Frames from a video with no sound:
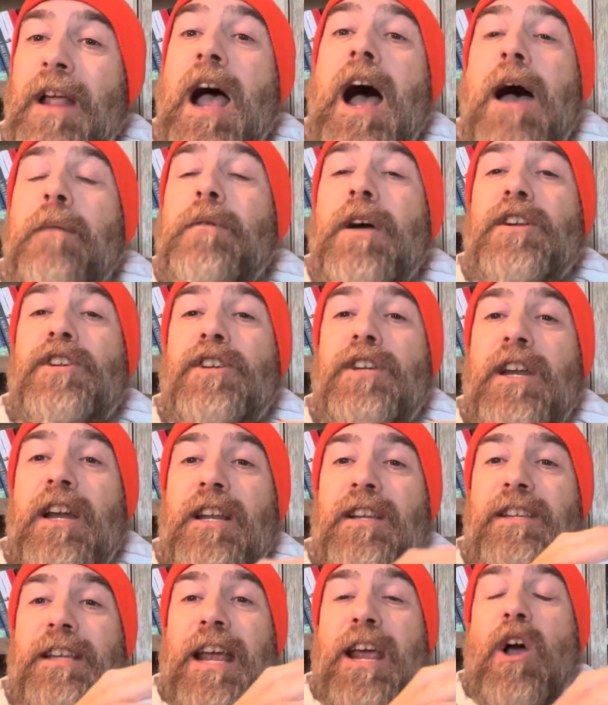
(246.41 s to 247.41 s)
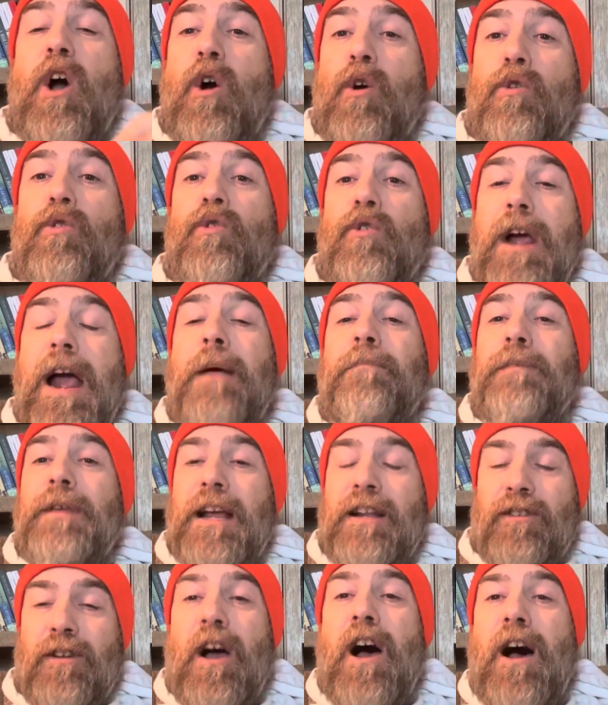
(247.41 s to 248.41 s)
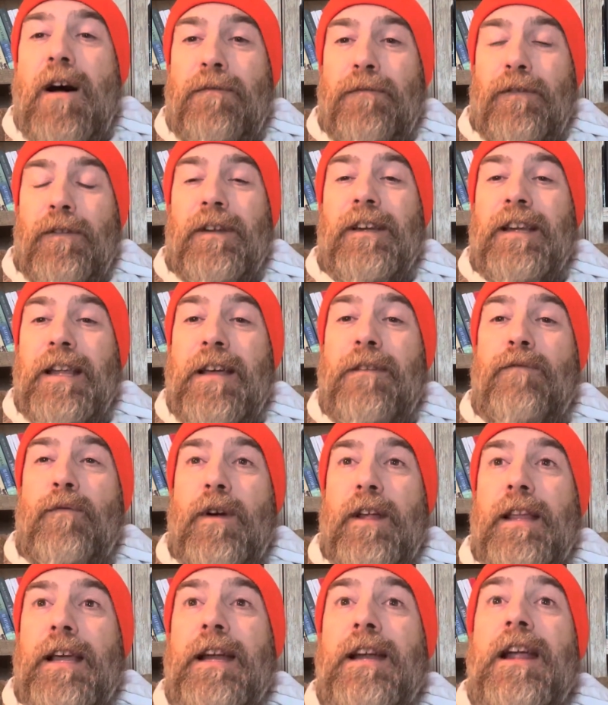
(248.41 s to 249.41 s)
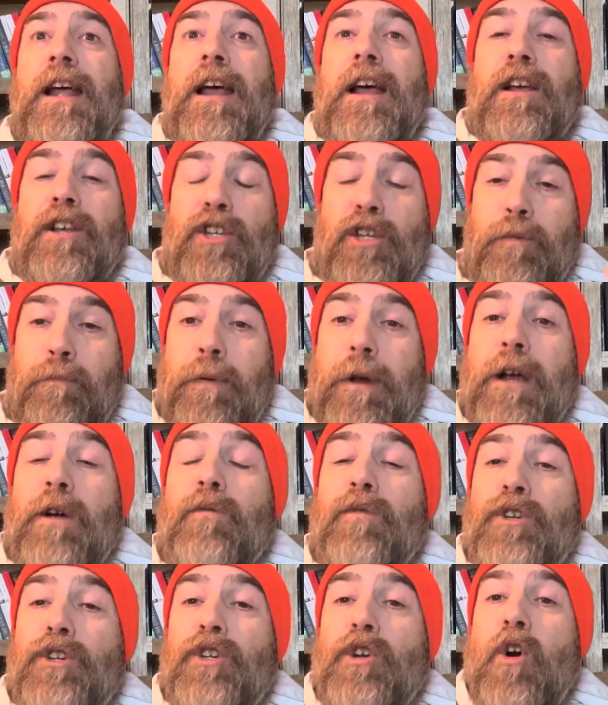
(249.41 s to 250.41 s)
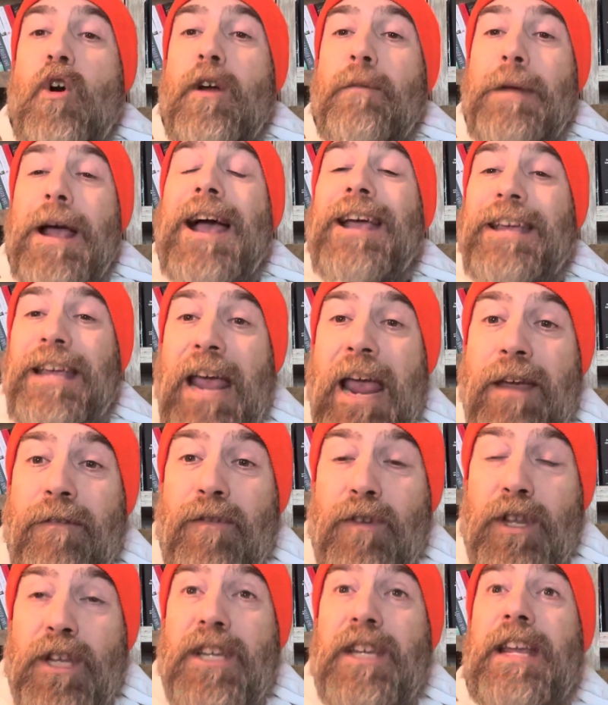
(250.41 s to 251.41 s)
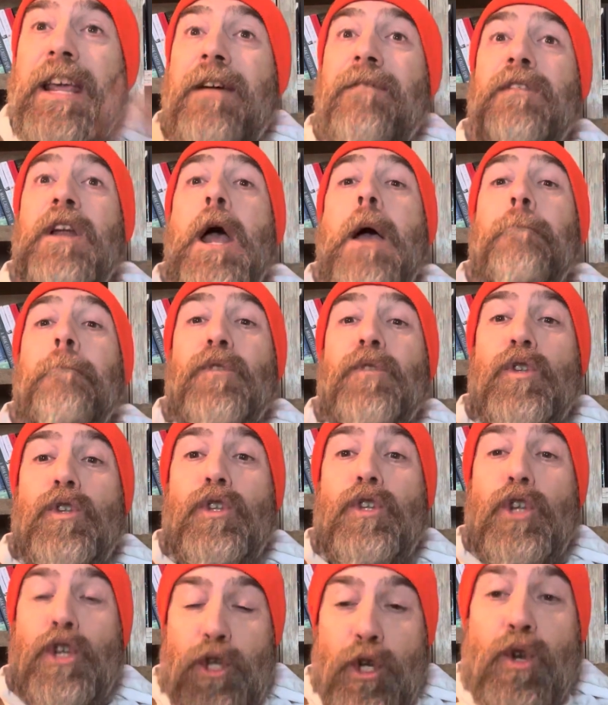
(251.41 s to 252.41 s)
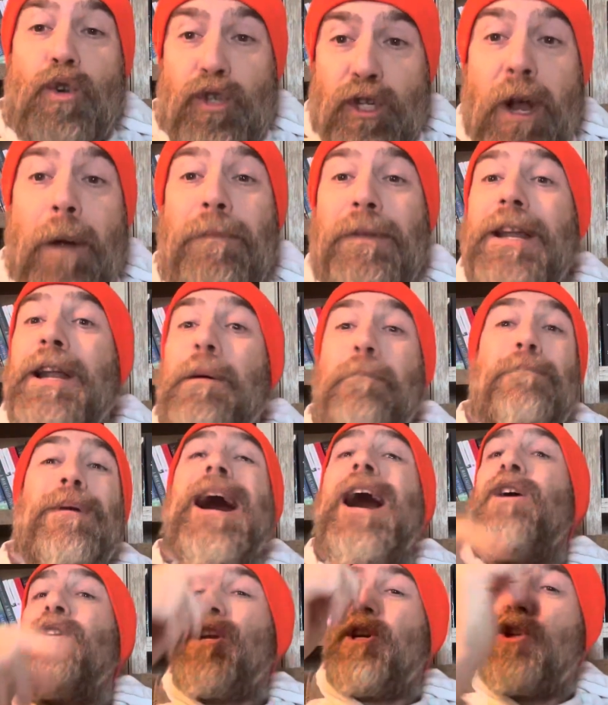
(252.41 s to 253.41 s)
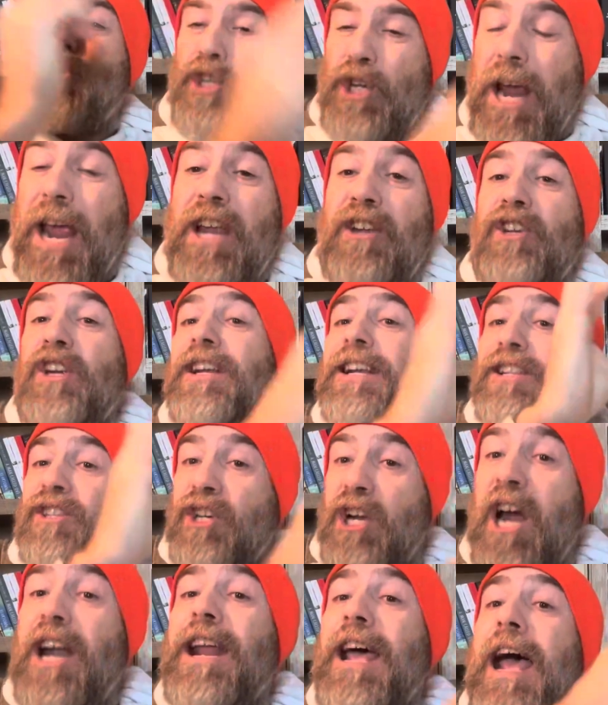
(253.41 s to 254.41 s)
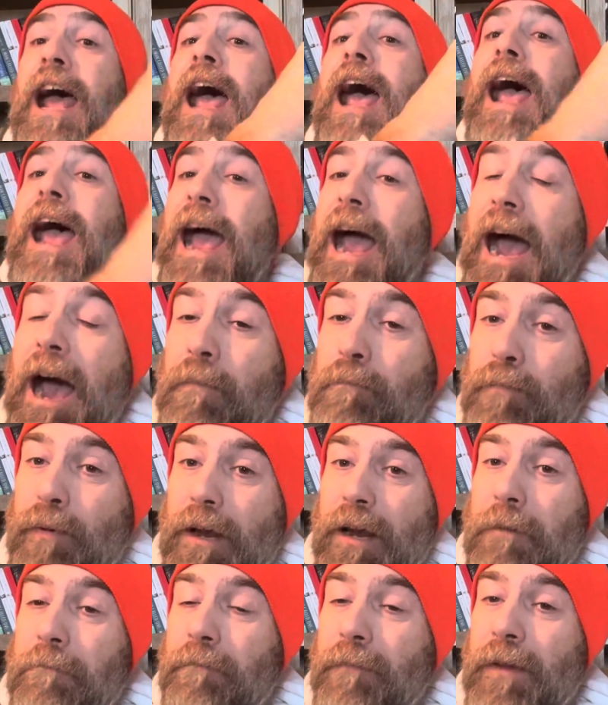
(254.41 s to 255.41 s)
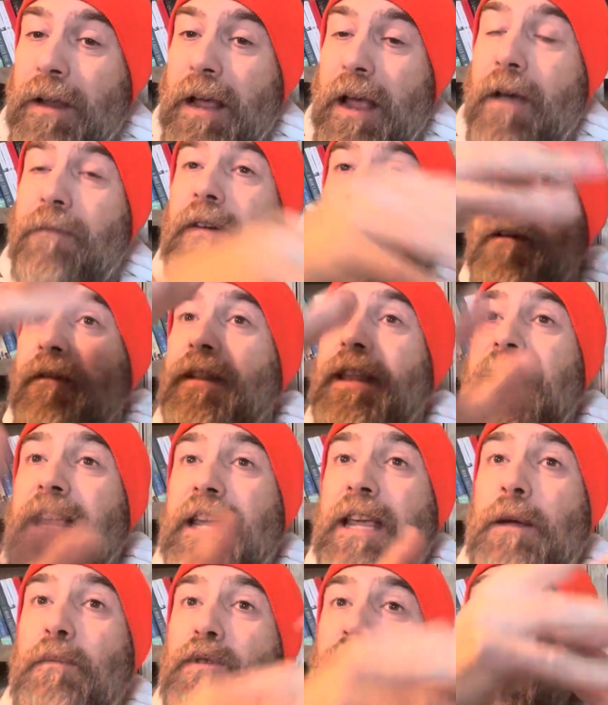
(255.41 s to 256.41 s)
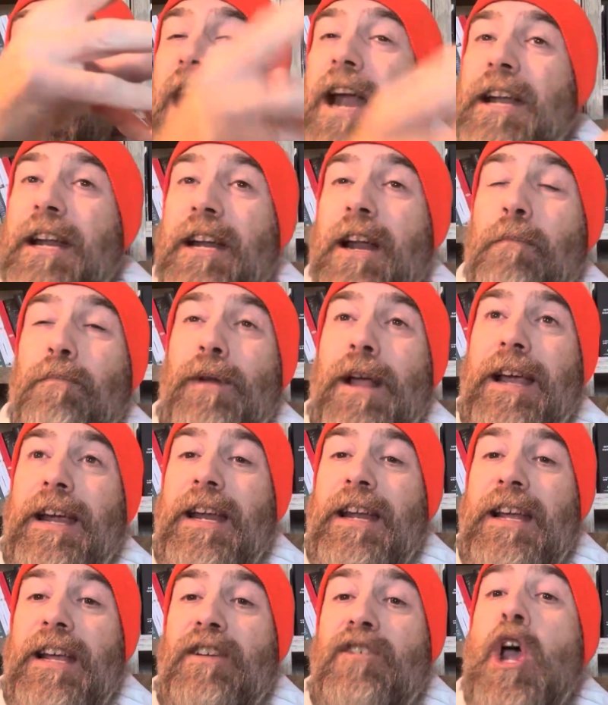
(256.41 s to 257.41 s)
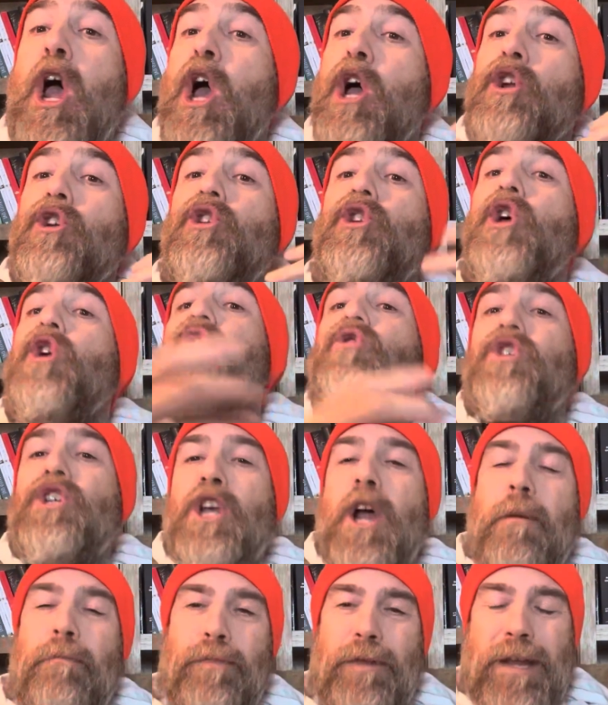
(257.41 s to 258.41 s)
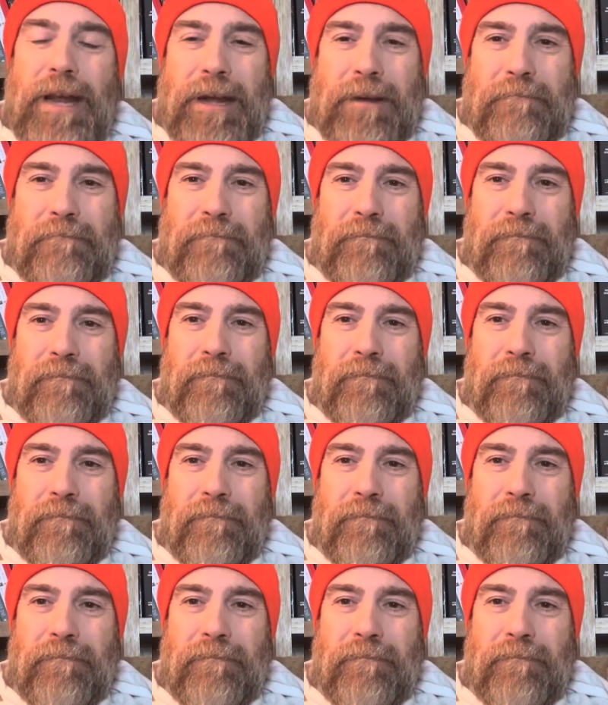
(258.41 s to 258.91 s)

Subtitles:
I'm not just going to say, oh crap, that's awful, and live with it. Spirit was showing me, I gave you this gift to do something about it, change it. It's gonna happen if everything keeps lining up like it is. Do something.